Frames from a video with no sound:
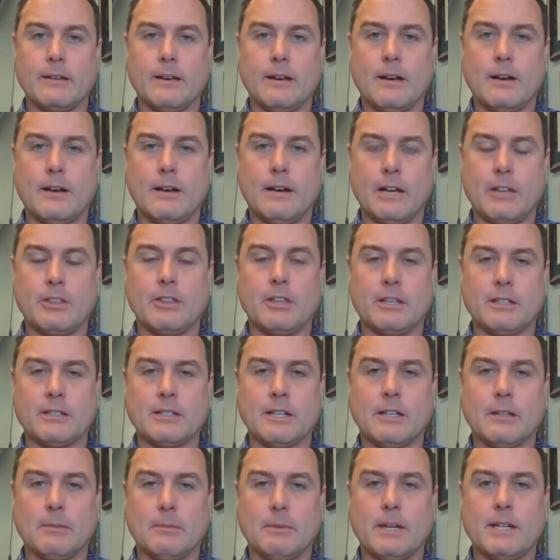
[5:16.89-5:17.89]
I think
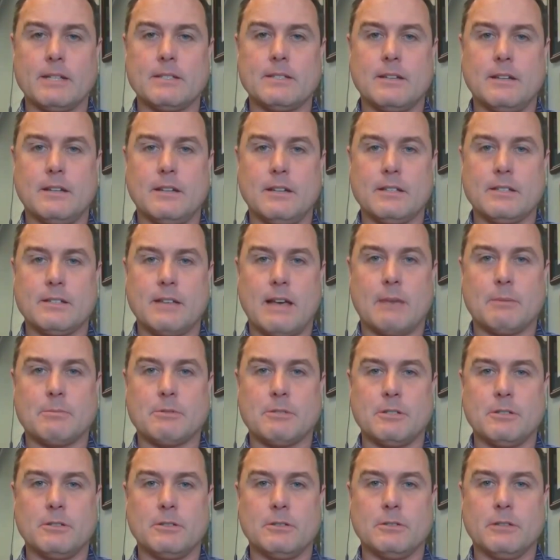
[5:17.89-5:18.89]
telemedicine is
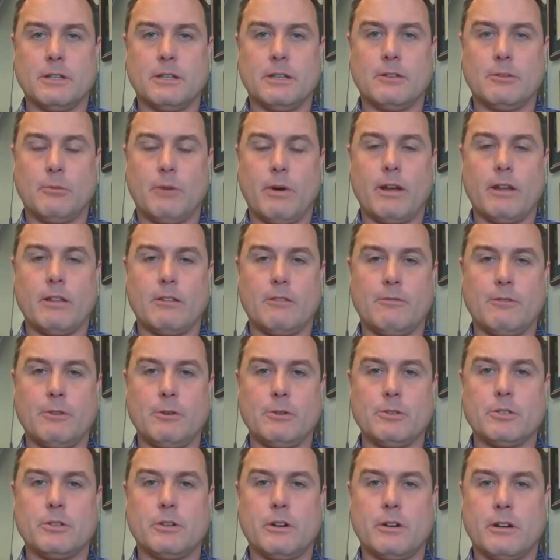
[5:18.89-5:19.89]
absolutely the way of the
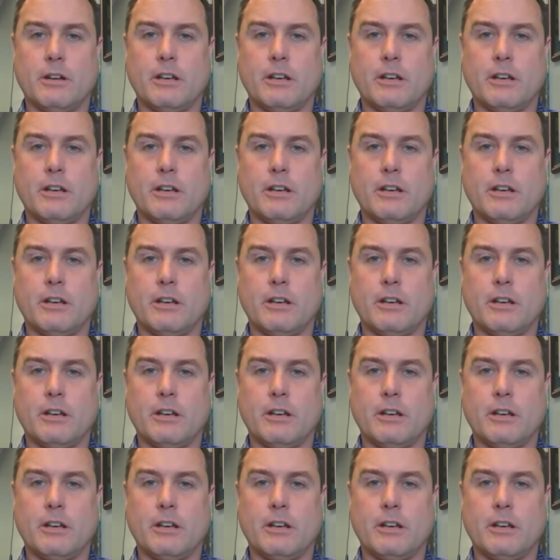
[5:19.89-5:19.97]
future.